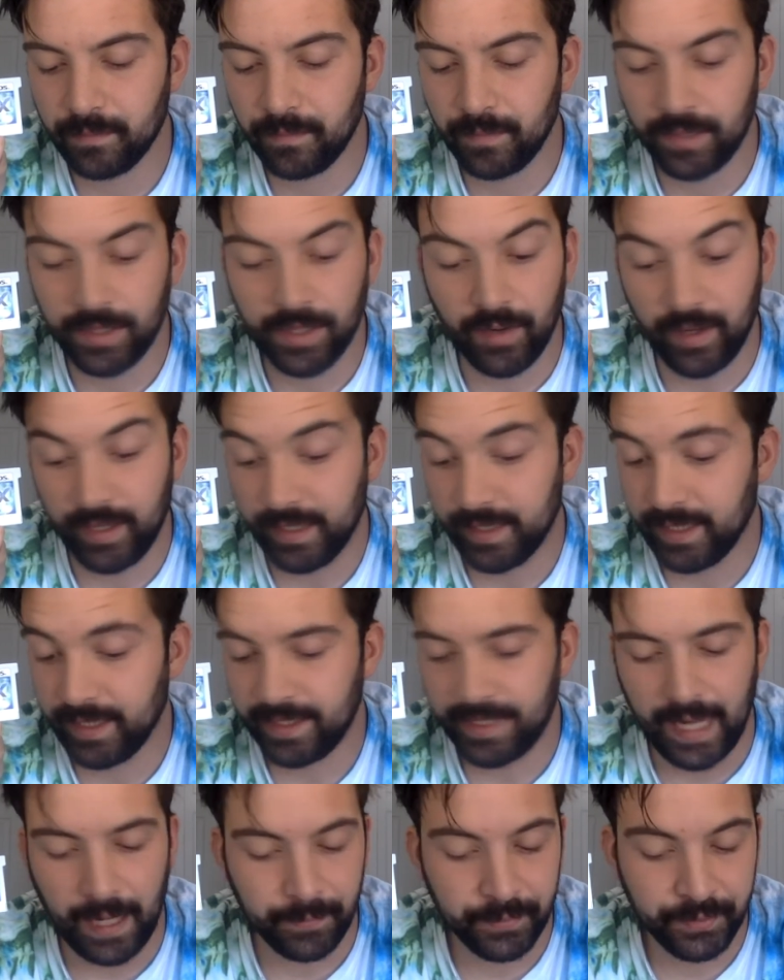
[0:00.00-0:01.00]
I got that
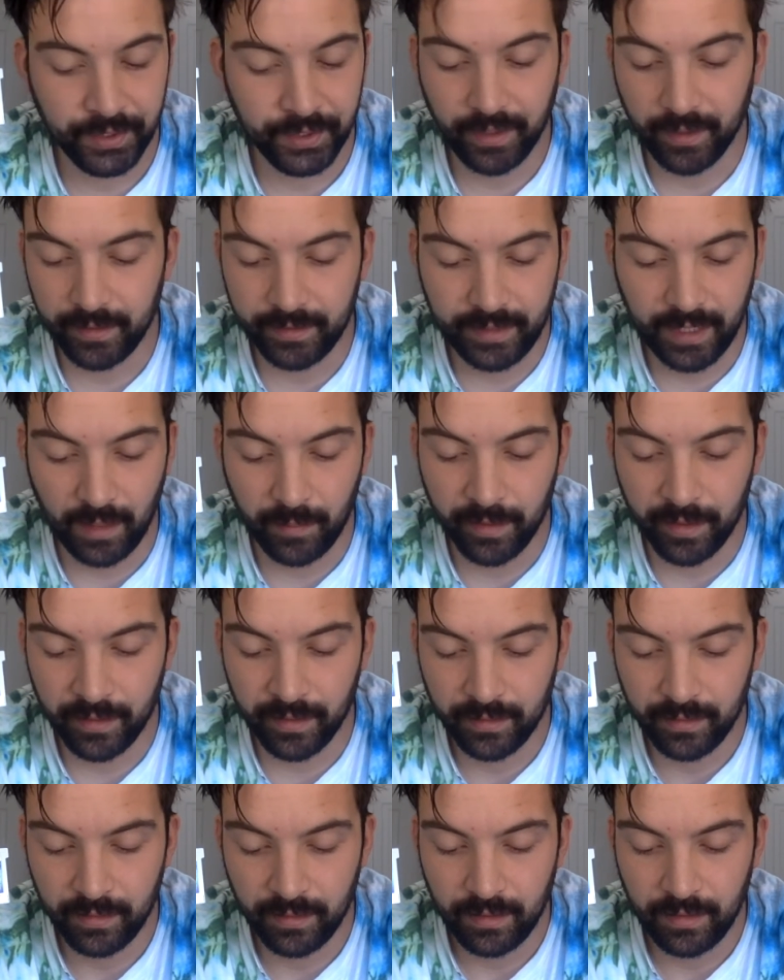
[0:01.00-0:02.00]
capture card coming.
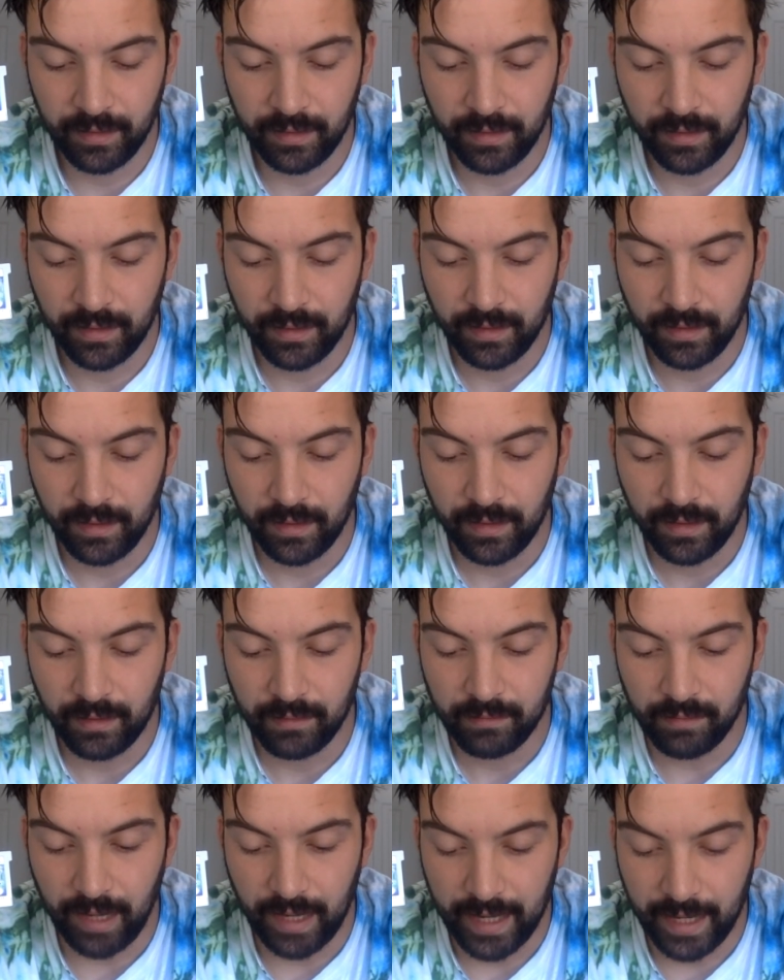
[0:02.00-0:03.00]

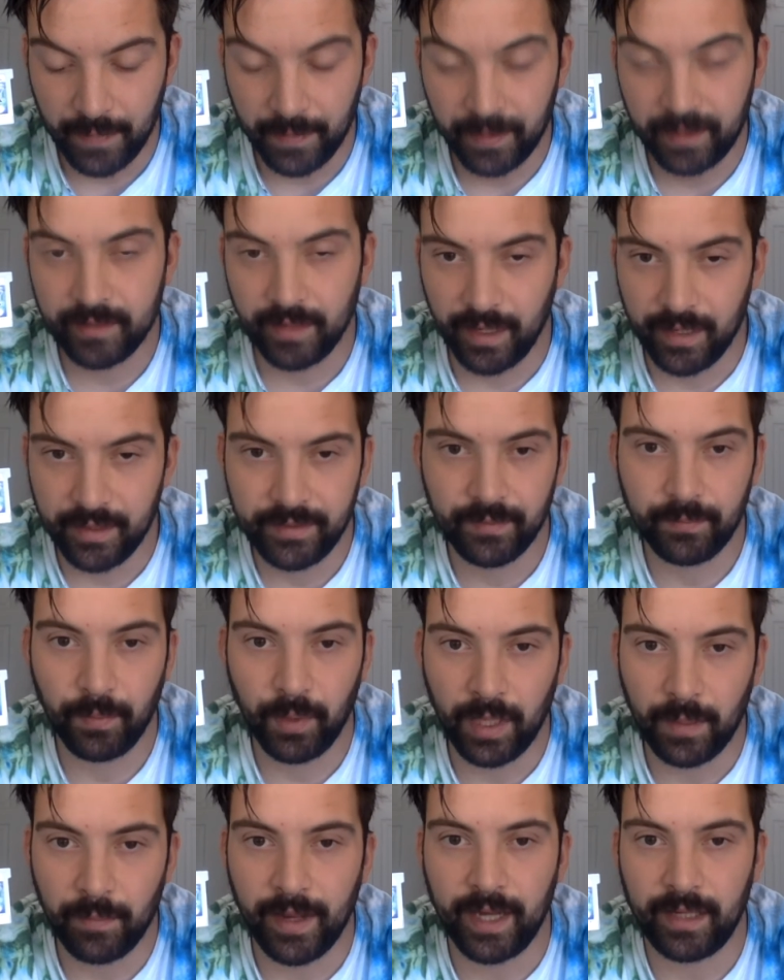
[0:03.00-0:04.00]
I am excited to
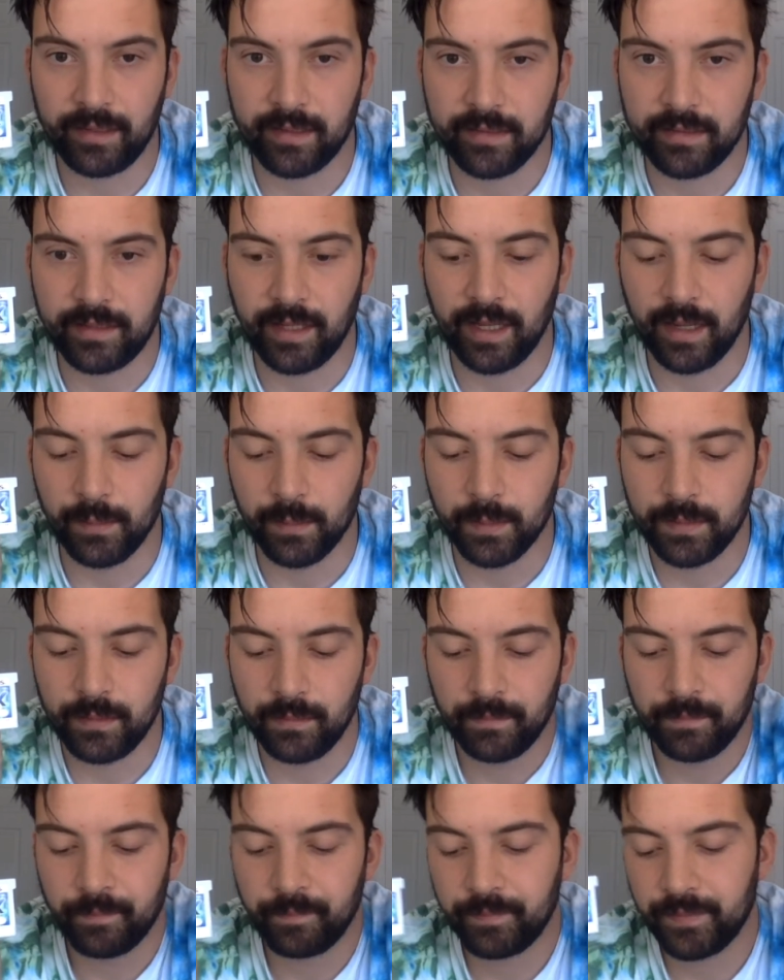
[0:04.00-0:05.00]
play back these games
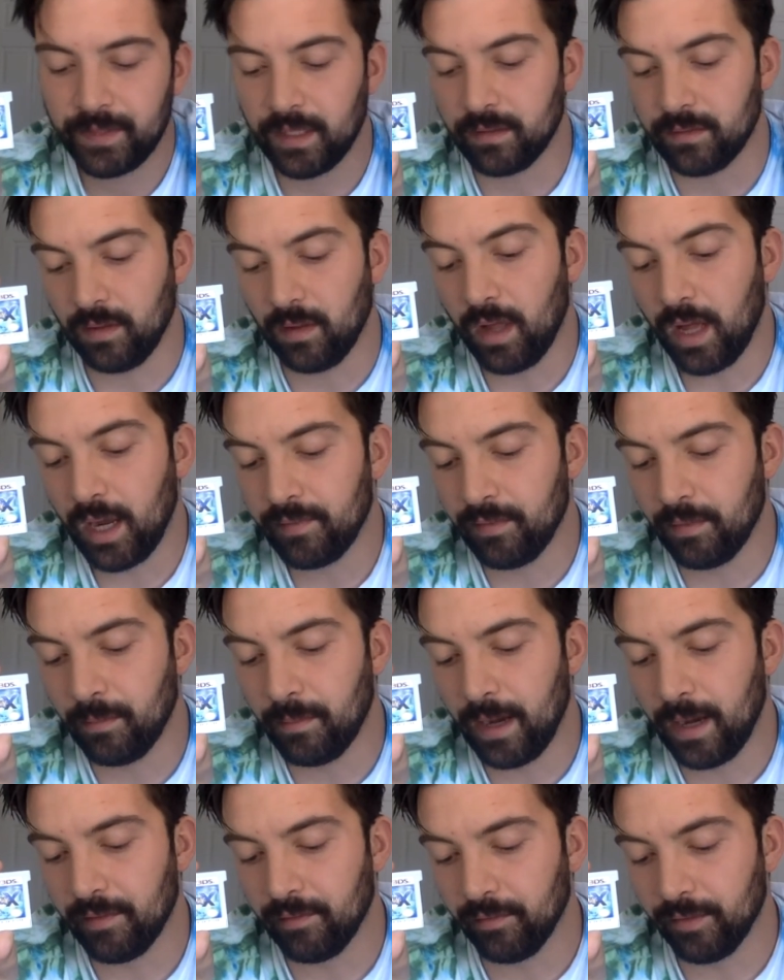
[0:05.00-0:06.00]
because a lot of them
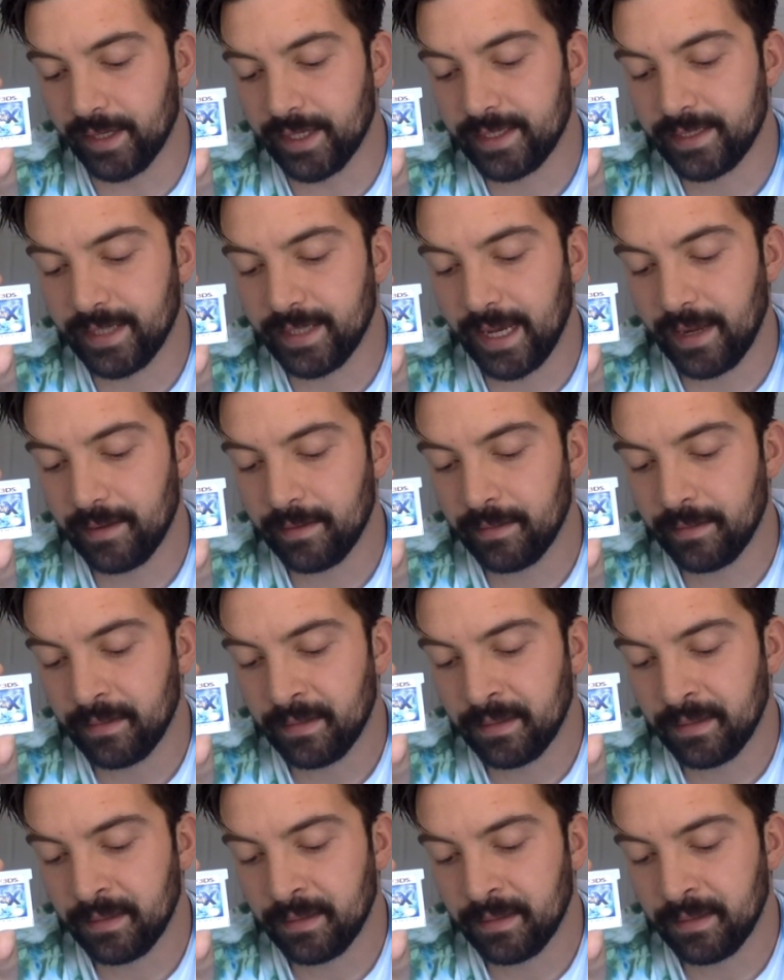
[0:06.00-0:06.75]
I've reset